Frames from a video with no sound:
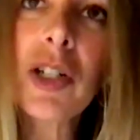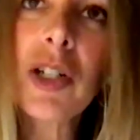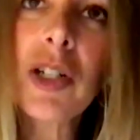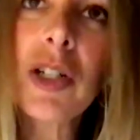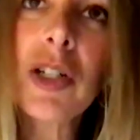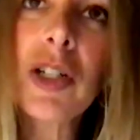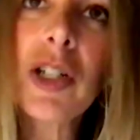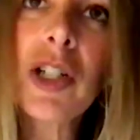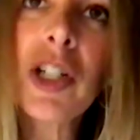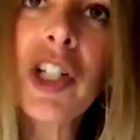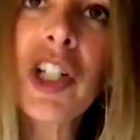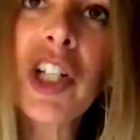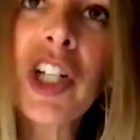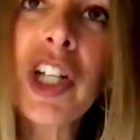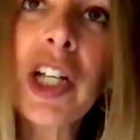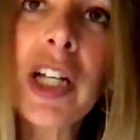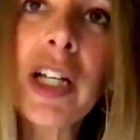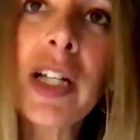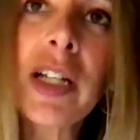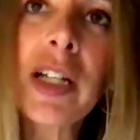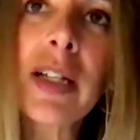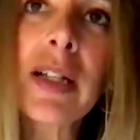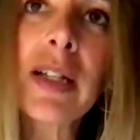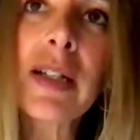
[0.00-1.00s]

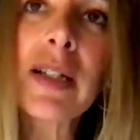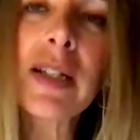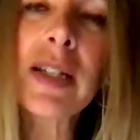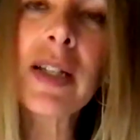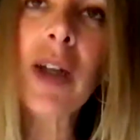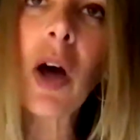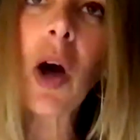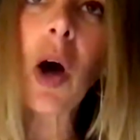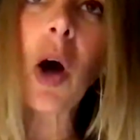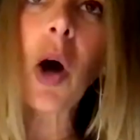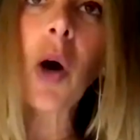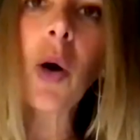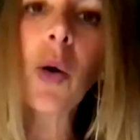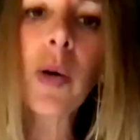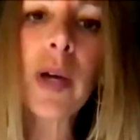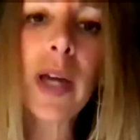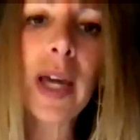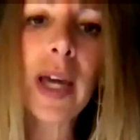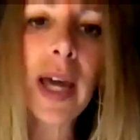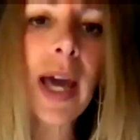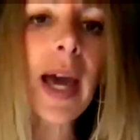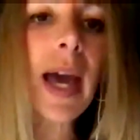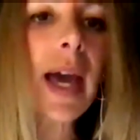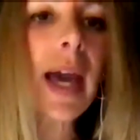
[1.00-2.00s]
she's
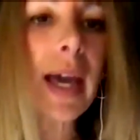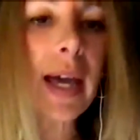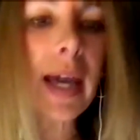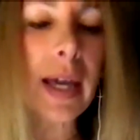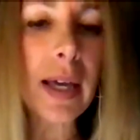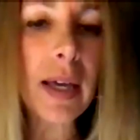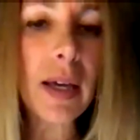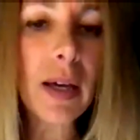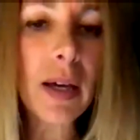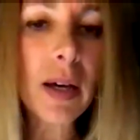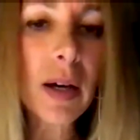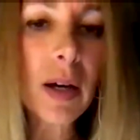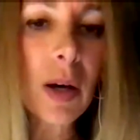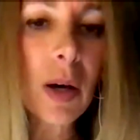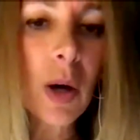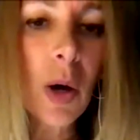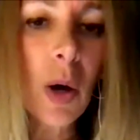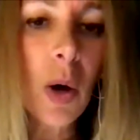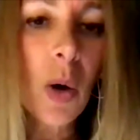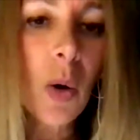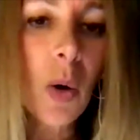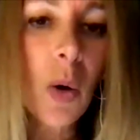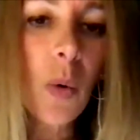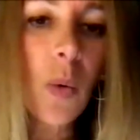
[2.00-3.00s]
okay
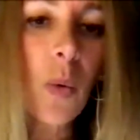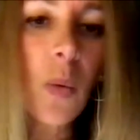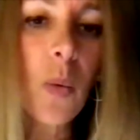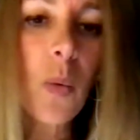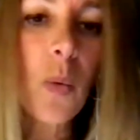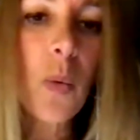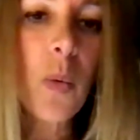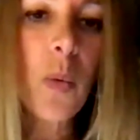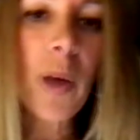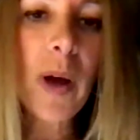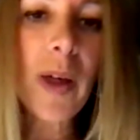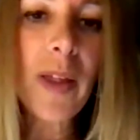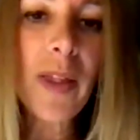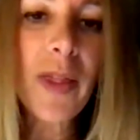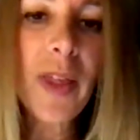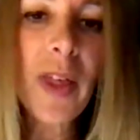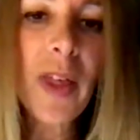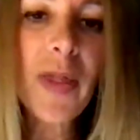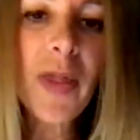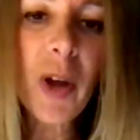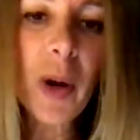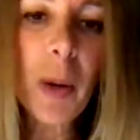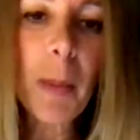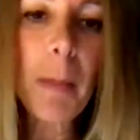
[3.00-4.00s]
with
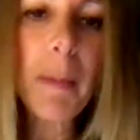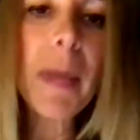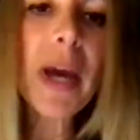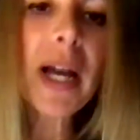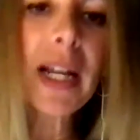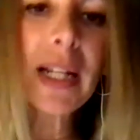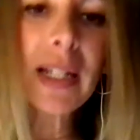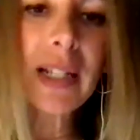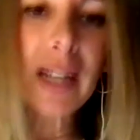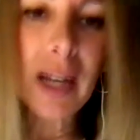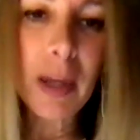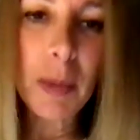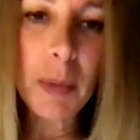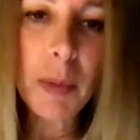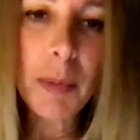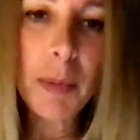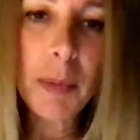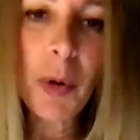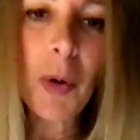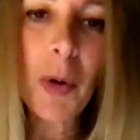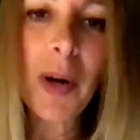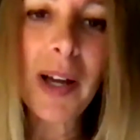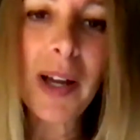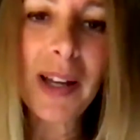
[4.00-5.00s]
that there might come a
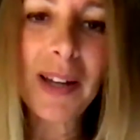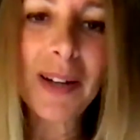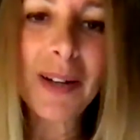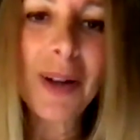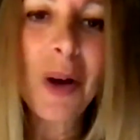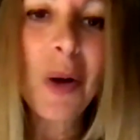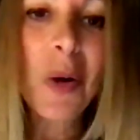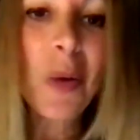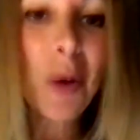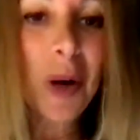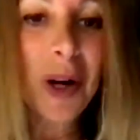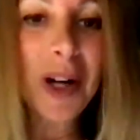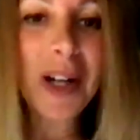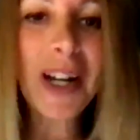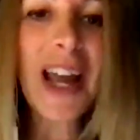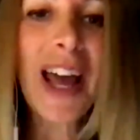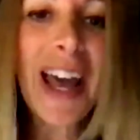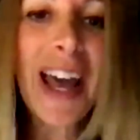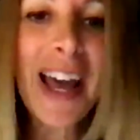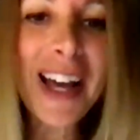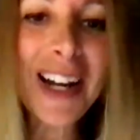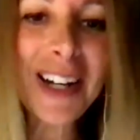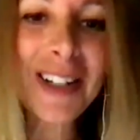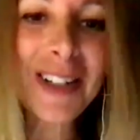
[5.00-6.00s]
point where an
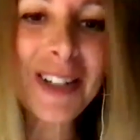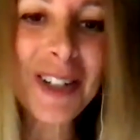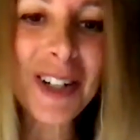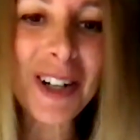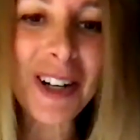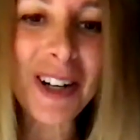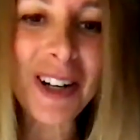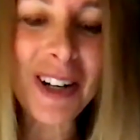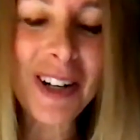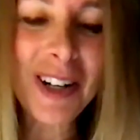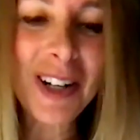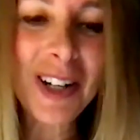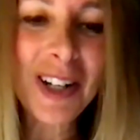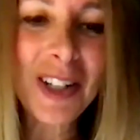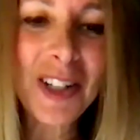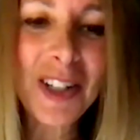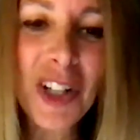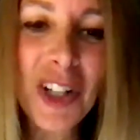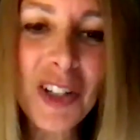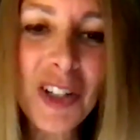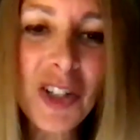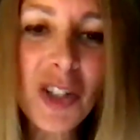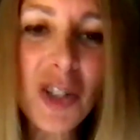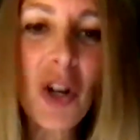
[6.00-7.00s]
actor
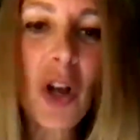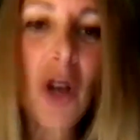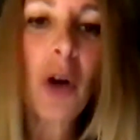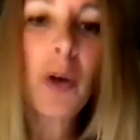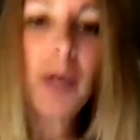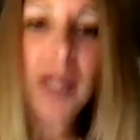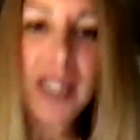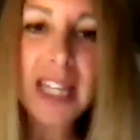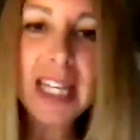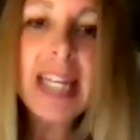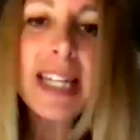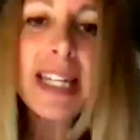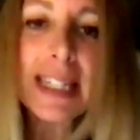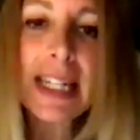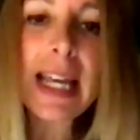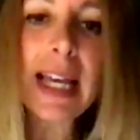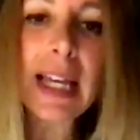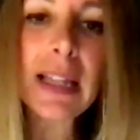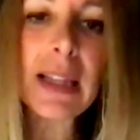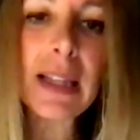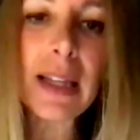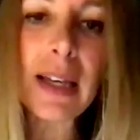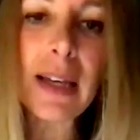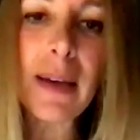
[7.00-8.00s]
just knows
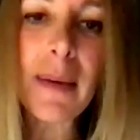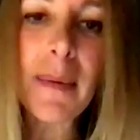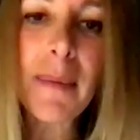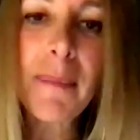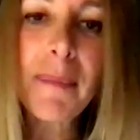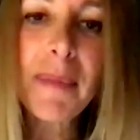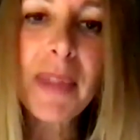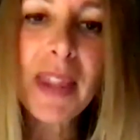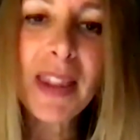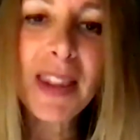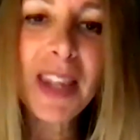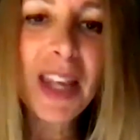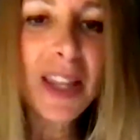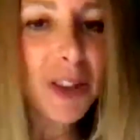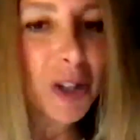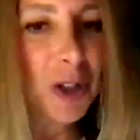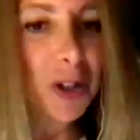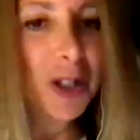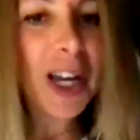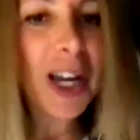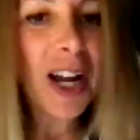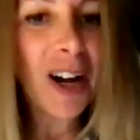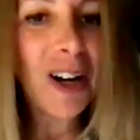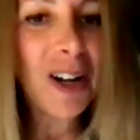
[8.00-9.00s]
innately that
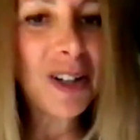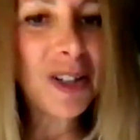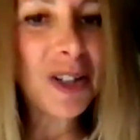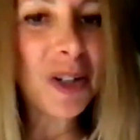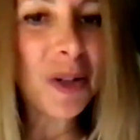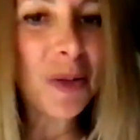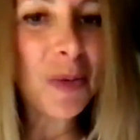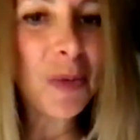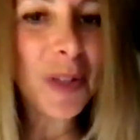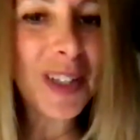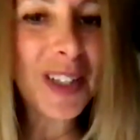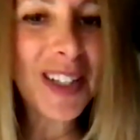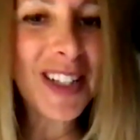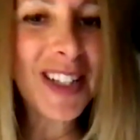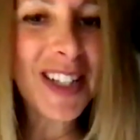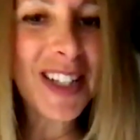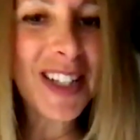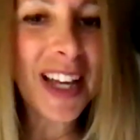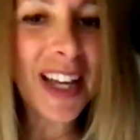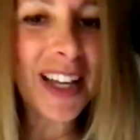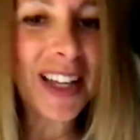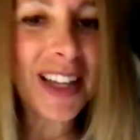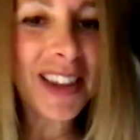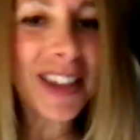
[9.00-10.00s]
their character wouldn't
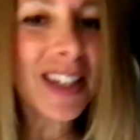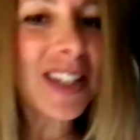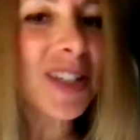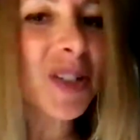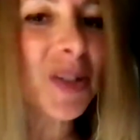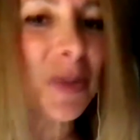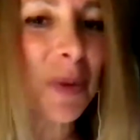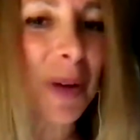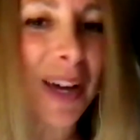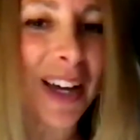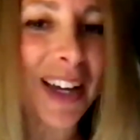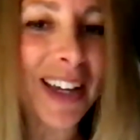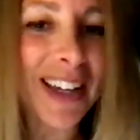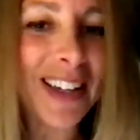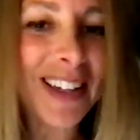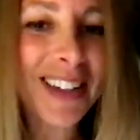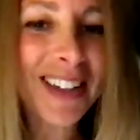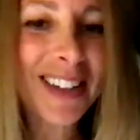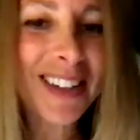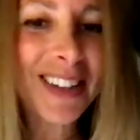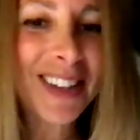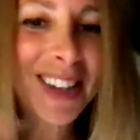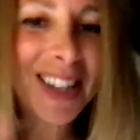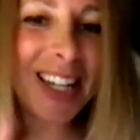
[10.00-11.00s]
say it this way.
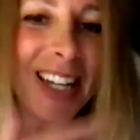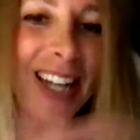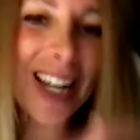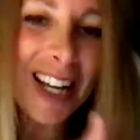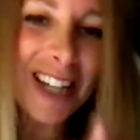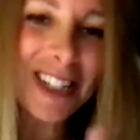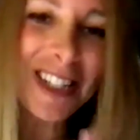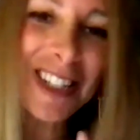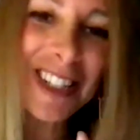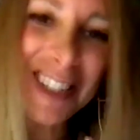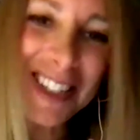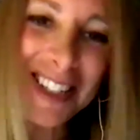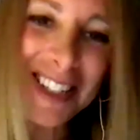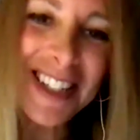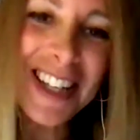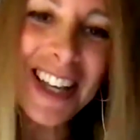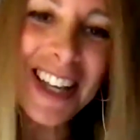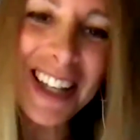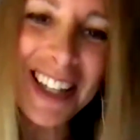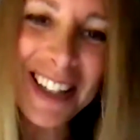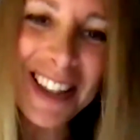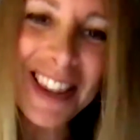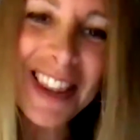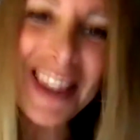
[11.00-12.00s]
They'd actually
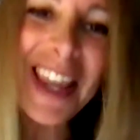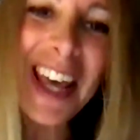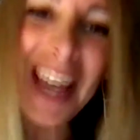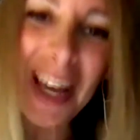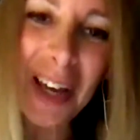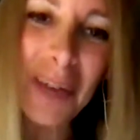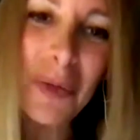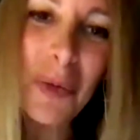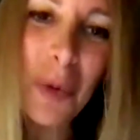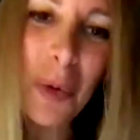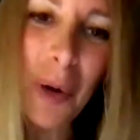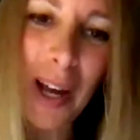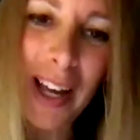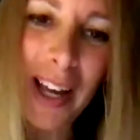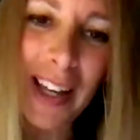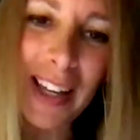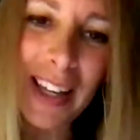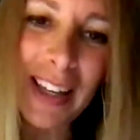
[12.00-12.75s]
say it that way.